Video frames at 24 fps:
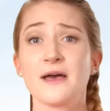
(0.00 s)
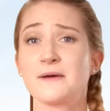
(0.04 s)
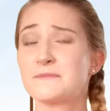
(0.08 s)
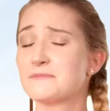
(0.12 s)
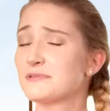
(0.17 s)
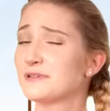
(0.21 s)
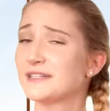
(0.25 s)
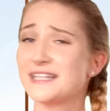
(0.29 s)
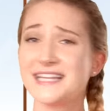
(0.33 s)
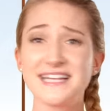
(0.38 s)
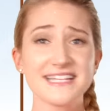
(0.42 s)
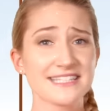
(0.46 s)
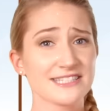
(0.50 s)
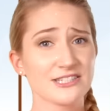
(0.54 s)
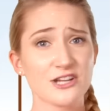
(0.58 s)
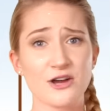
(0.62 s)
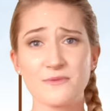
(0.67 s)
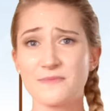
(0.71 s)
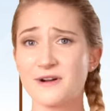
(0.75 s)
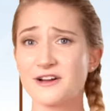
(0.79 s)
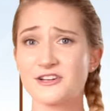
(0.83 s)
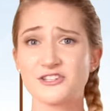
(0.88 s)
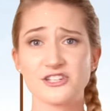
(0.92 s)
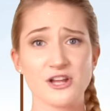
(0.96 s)
Please no
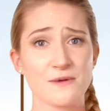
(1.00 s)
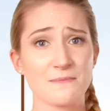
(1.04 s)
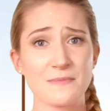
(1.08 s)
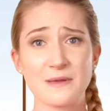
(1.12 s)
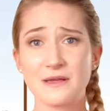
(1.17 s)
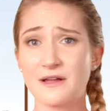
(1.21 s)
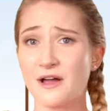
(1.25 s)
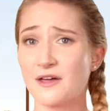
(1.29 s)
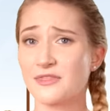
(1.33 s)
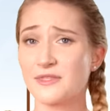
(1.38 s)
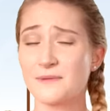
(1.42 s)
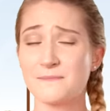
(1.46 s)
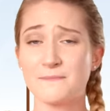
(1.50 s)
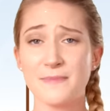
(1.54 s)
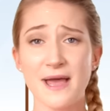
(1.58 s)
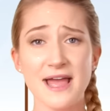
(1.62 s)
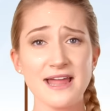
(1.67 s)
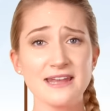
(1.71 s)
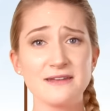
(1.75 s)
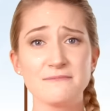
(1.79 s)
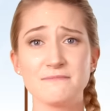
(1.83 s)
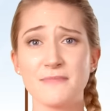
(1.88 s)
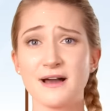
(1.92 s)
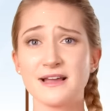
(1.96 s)
more jumping on the
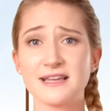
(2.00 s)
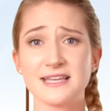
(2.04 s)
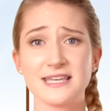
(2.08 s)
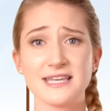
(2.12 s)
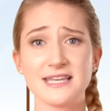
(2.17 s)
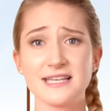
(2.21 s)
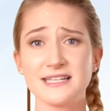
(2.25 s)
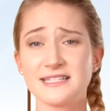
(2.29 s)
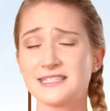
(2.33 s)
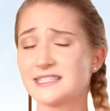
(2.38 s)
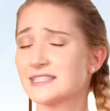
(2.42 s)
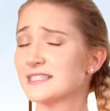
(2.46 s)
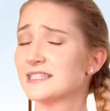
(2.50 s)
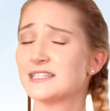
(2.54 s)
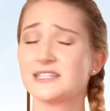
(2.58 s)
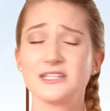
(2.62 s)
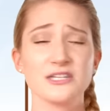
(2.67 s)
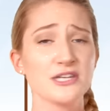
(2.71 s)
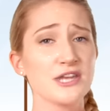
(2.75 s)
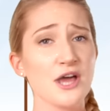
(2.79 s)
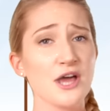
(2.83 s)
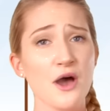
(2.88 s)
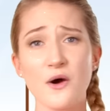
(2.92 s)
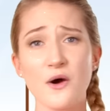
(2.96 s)
bed, monkeys.
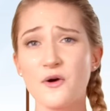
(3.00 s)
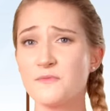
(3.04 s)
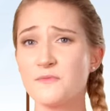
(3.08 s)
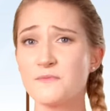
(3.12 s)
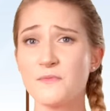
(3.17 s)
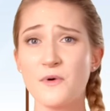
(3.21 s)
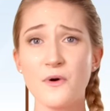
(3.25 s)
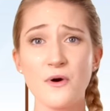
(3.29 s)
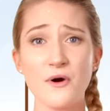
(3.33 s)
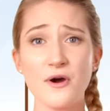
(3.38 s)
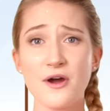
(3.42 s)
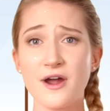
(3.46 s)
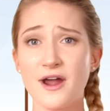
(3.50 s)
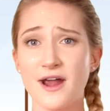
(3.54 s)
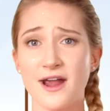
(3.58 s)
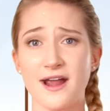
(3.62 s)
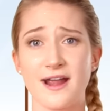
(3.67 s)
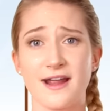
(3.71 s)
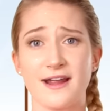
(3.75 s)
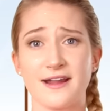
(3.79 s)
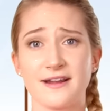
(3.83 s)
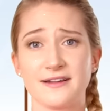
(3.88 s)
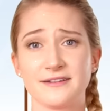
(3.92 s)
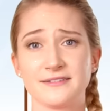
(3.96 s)
No
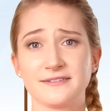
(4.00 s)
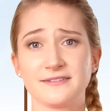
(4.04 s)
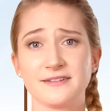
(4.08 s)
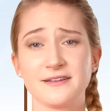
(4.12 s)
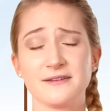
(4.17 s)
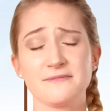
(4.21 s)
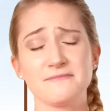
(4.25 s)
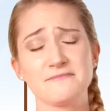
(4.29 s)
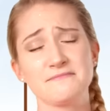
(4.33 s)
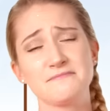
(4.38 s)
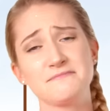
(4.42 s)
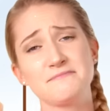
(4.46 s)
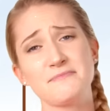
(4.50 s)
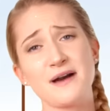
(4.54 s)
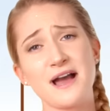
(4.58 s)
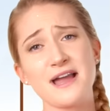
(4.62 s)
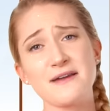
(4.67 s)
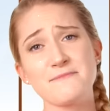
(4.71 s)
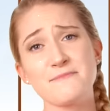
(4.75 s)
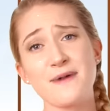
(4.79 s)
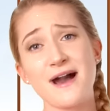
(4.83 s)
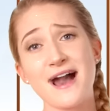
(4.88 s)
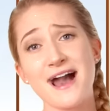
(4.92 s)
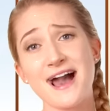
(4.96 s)
more.
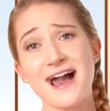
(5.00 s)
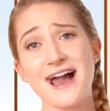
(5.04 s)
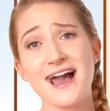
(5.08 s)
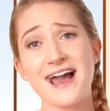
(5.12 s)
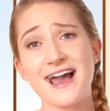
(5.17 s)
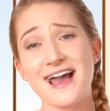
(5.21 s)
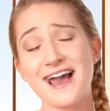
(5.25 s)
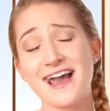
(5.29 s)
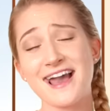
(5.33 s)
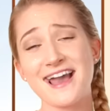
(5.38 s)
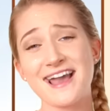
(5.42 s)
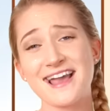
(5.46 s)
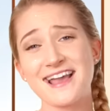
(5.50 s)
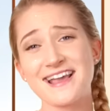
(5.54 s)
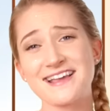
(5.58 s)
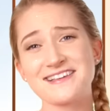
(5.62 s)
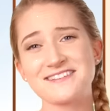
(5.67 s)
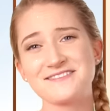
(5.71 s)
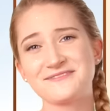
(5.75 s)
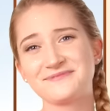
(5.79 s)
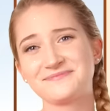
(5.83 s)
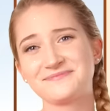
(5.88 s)
Bye-bye.